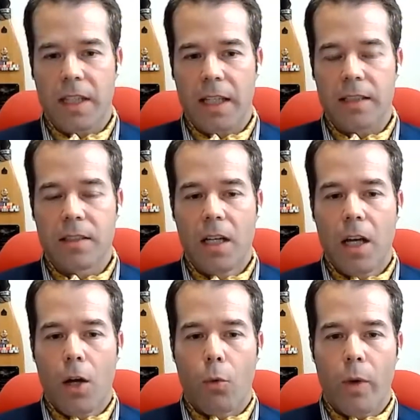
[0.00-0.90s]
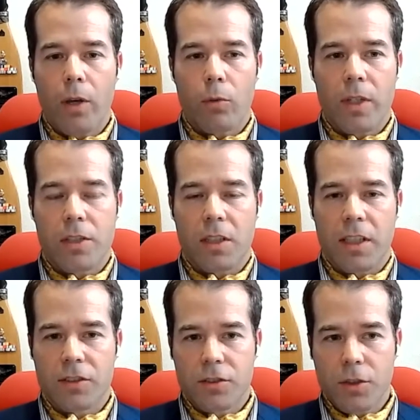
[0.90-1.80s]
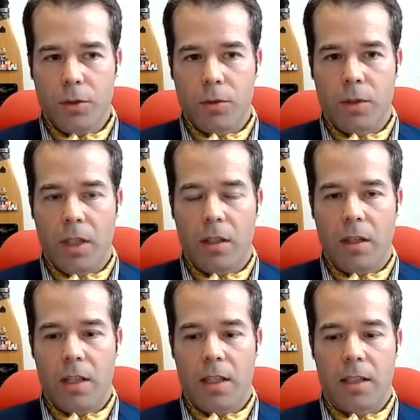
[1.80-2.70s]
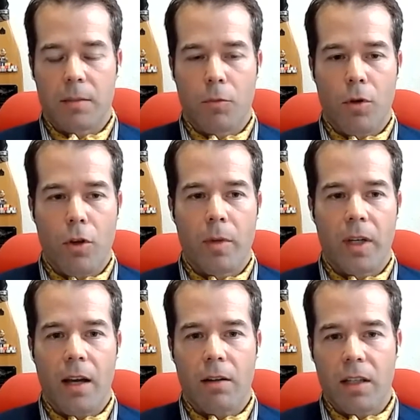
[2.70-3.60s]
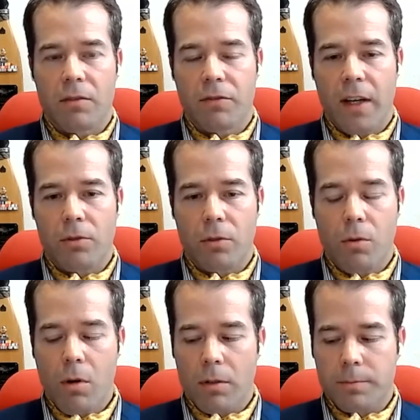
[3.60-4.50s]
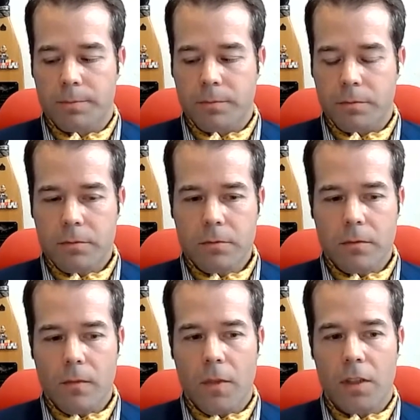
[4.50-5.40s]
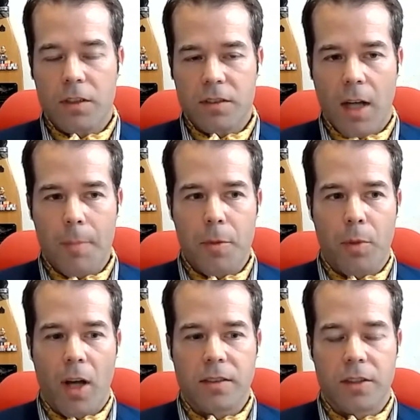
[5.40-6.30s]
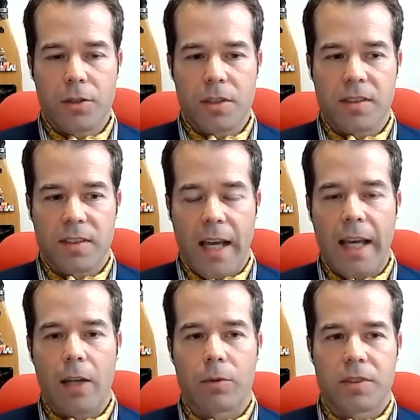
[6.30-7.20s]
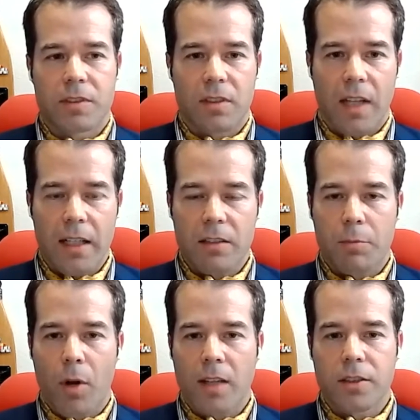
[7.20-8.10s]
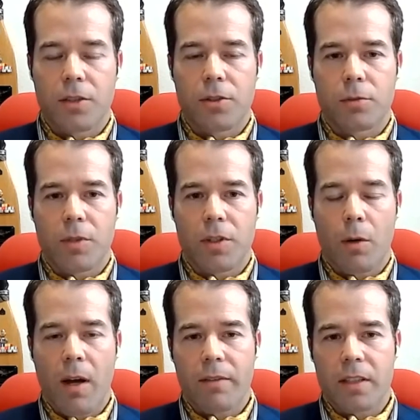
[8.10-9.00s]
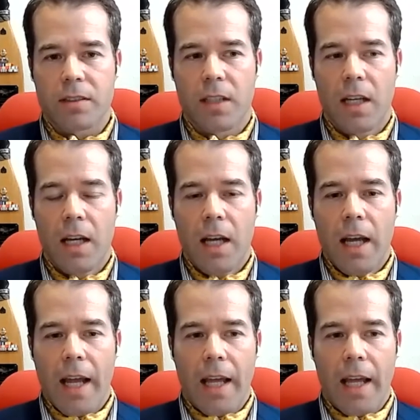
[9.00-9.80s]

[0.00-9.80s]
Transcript: interesting is we originally sued the Multnomah County in federal court to stop the prosecution, saying it was a selective prosecution with no evidence.